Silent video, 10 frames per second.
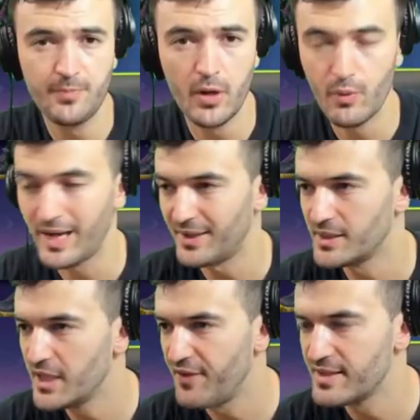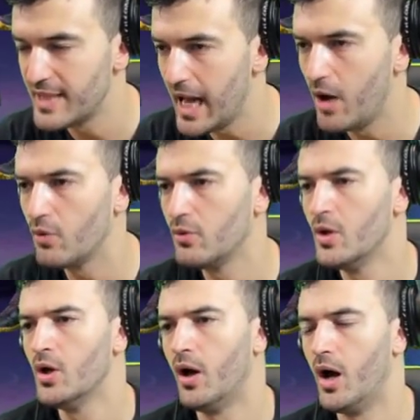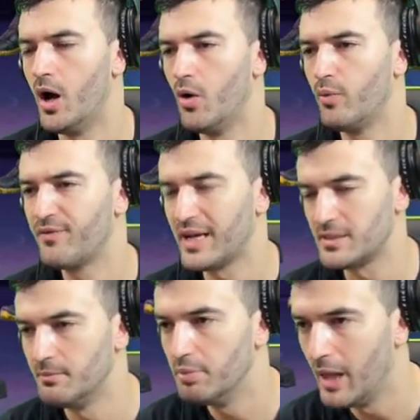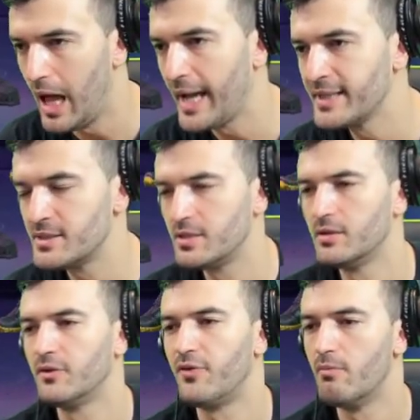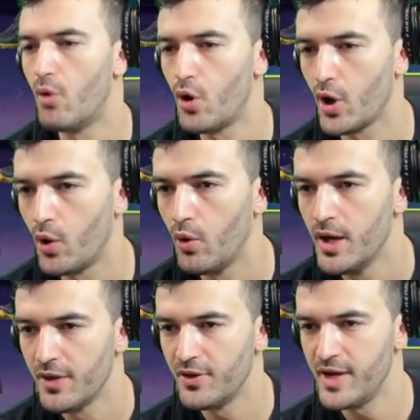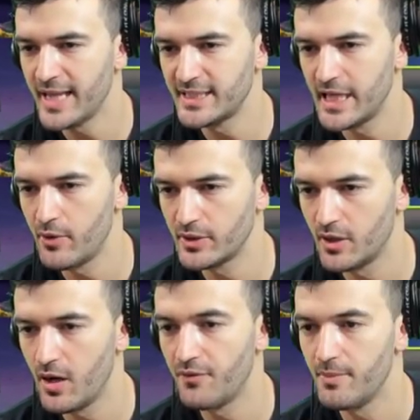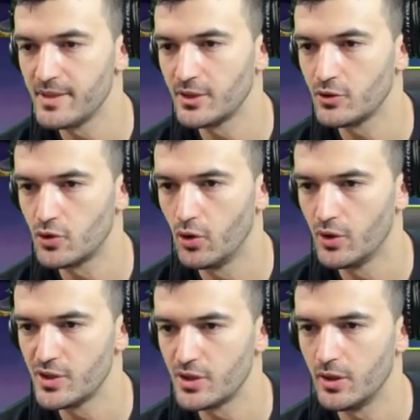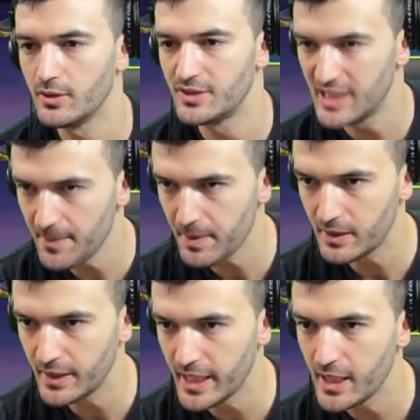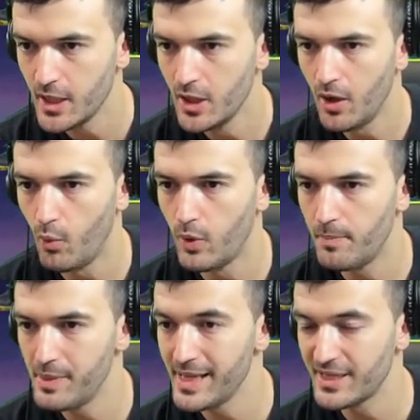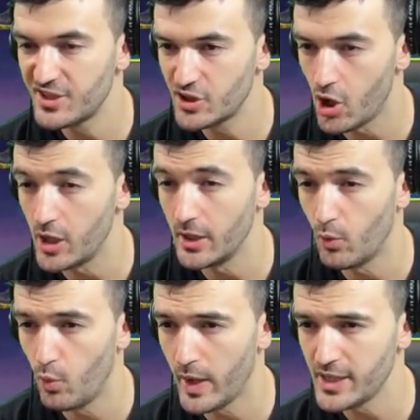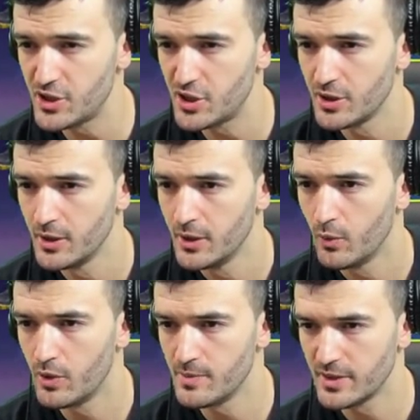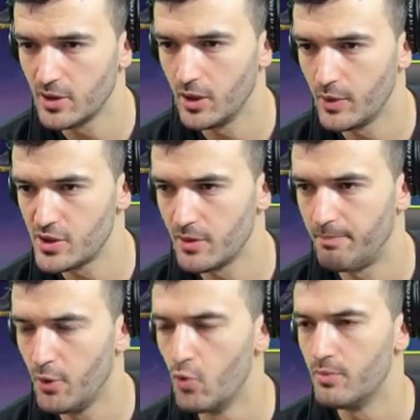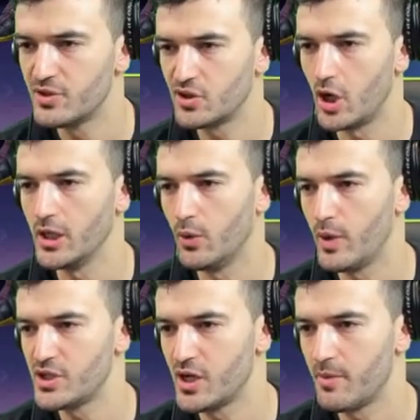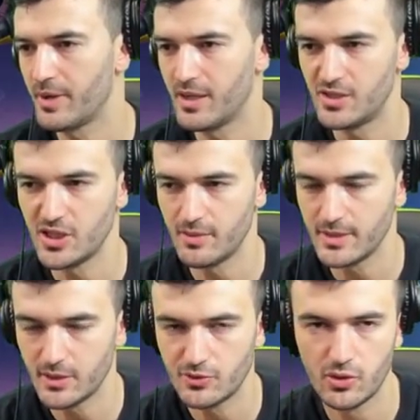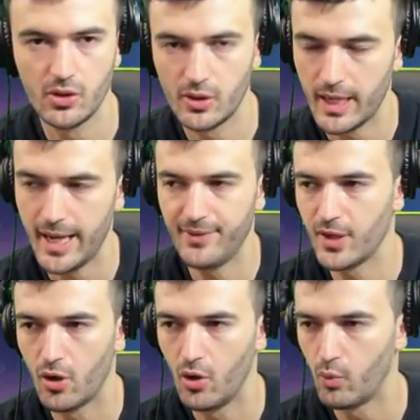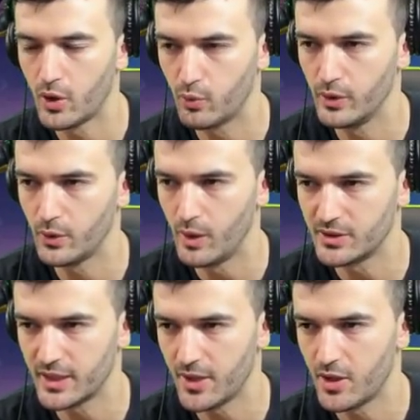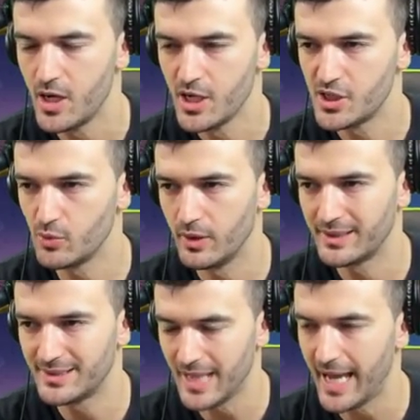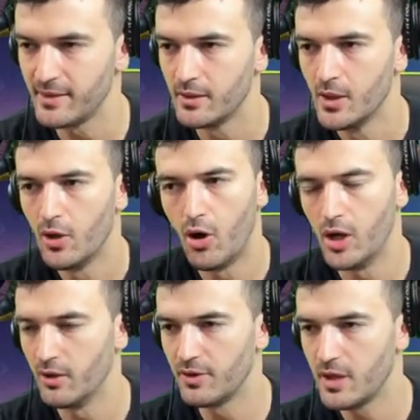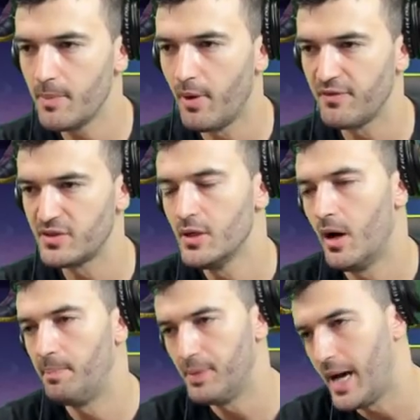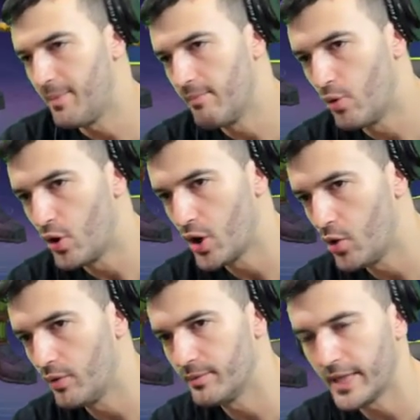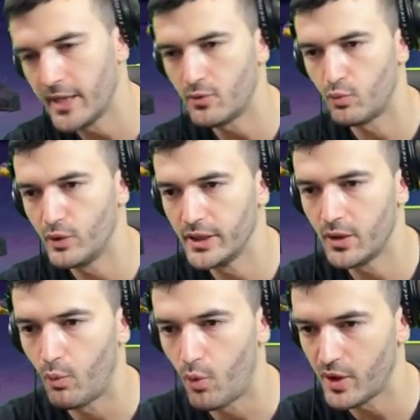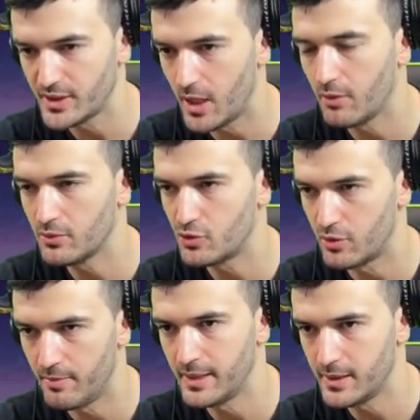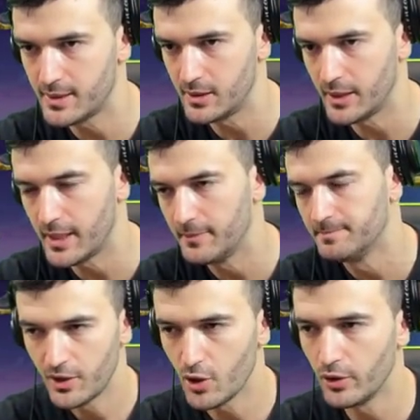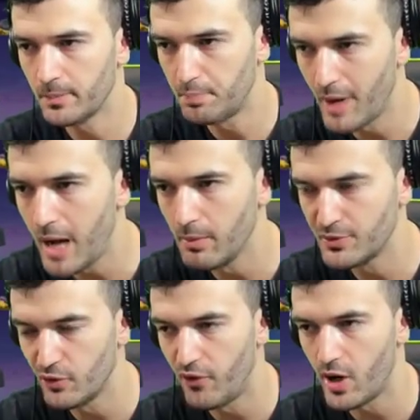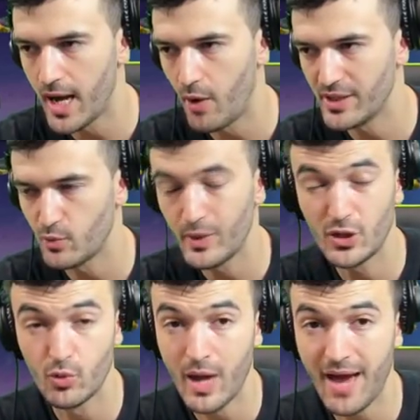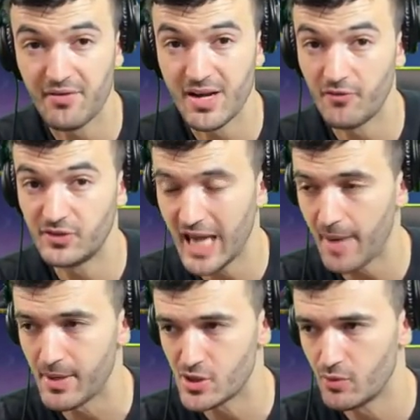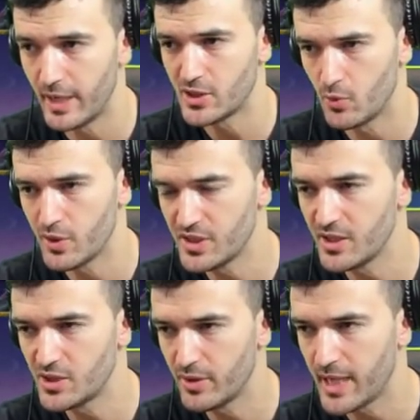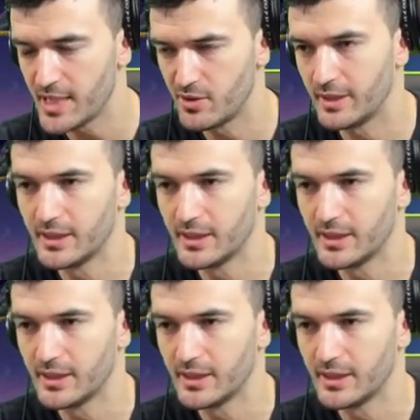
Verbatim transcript: point, we got the defense down. We've got some blinds from Mordo. The next character of the Mystic Controllers typically would be a Scarlet Witch. Where's my Scarlet Witch? Boom! Scarlet Witch here because she's a Mystic Controller and they all work really well together. She will extend all of the debuffs applied by Mordo. It really works out tremendously. The only problem so far now is we do not have enough damage, right? So when you see these three guys, you're like,